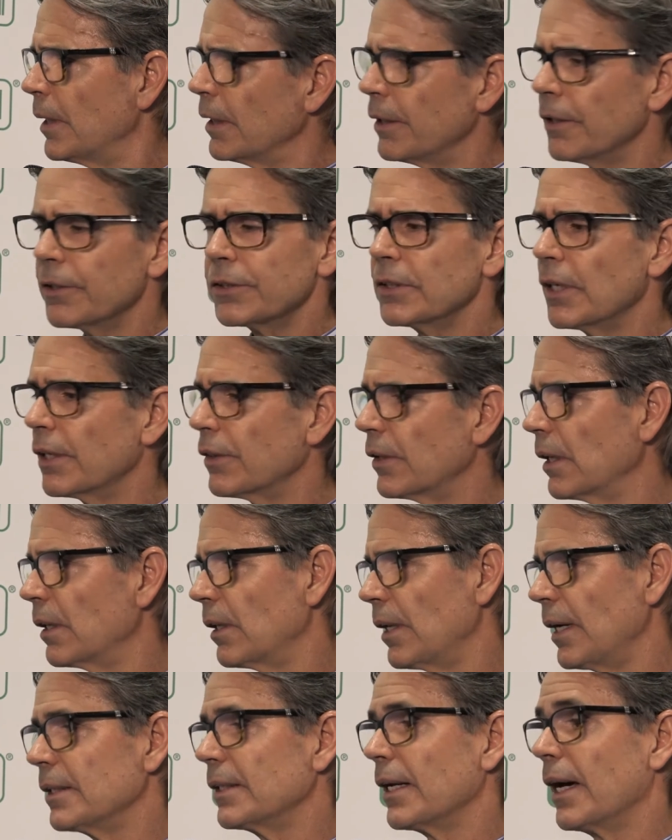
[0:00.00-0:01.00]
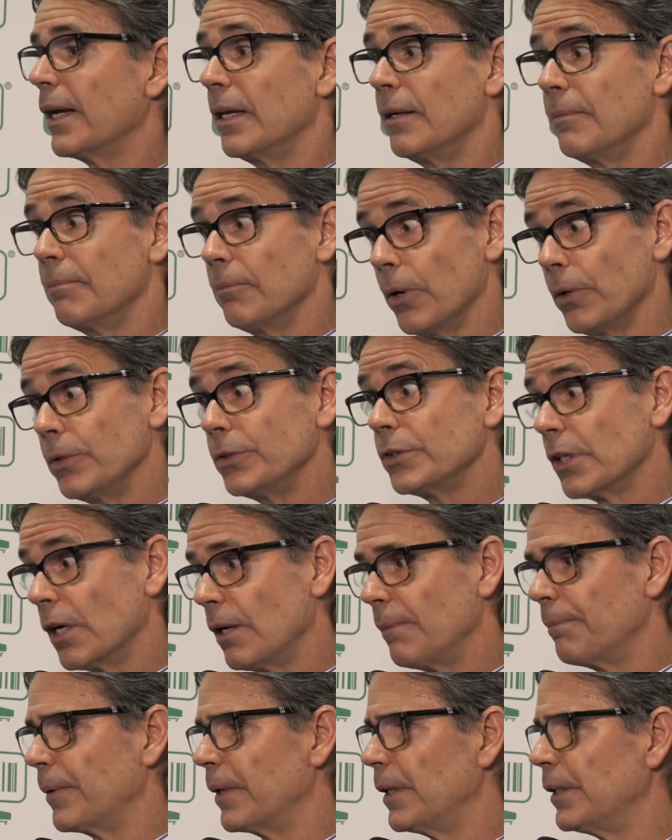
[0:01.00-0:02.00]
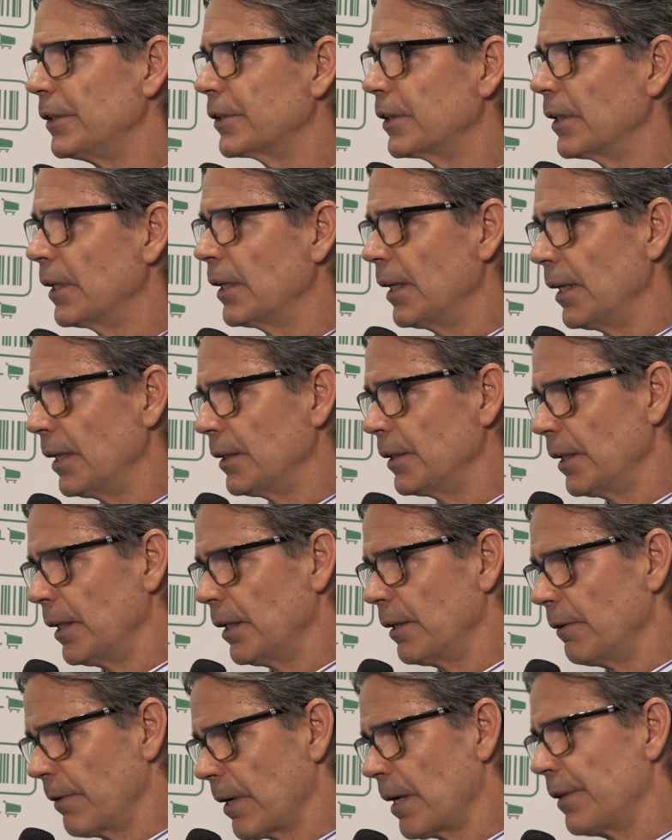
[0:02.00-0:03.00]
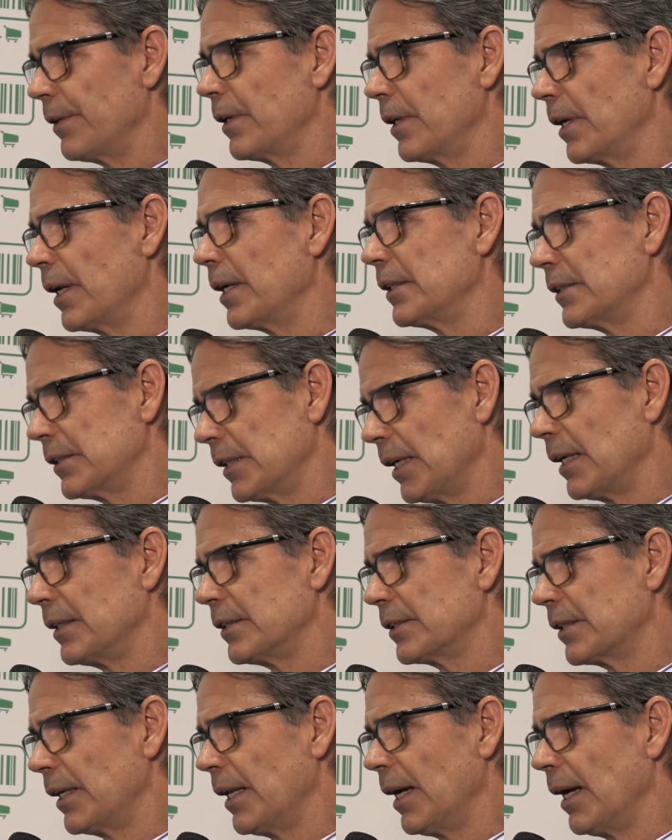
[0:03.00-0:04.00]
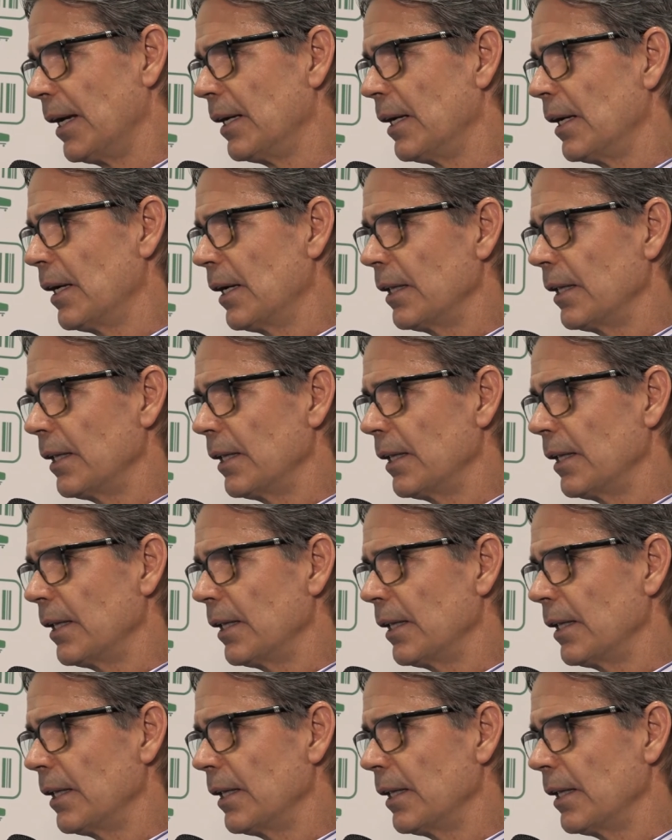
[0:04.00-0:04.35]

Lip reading: There's nothing like that in most companies in around the United States today.